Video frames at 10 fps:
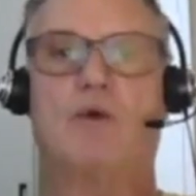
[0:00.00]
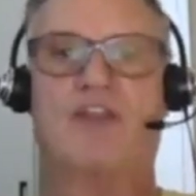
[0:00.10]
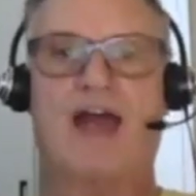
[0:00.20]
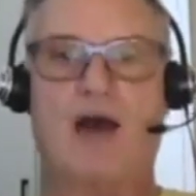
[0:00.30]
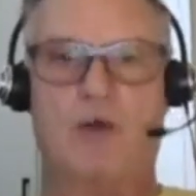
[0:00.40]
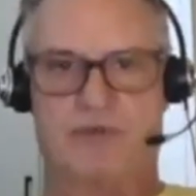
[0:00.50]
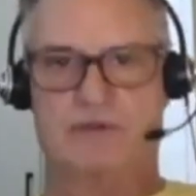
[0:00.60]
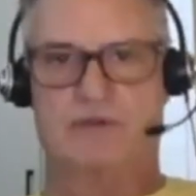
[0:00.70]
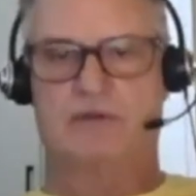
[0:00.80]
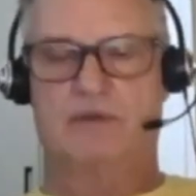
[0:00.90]

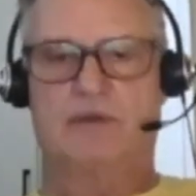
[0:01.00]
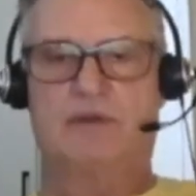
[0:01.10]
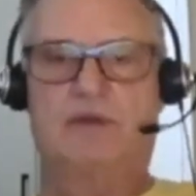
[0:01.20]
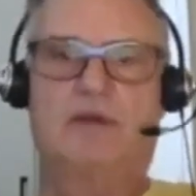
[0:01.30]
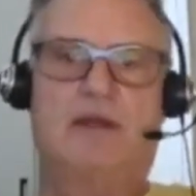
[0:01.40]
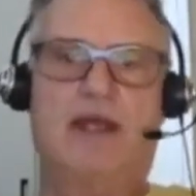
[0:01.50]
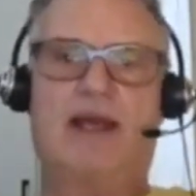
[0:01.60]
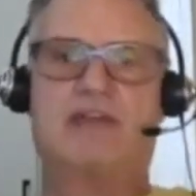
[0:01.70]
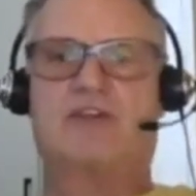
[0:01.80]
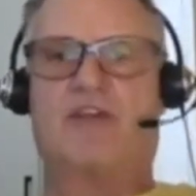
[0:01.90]
Exothen.
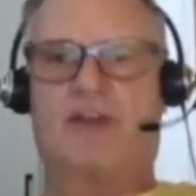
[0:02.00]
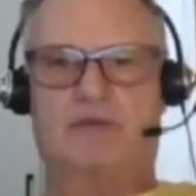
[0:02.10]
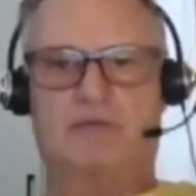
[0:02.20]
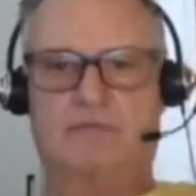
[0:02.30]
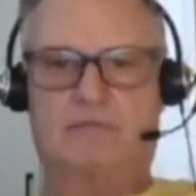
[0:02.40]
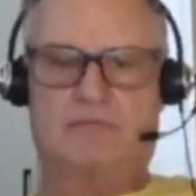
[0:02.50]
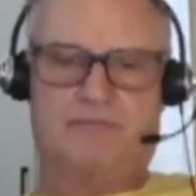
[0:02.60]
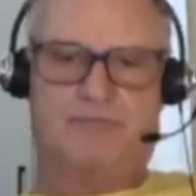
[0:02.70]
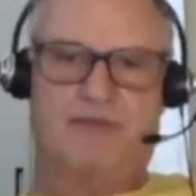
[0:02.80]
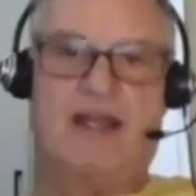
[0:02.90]
Exothen is the Greek word.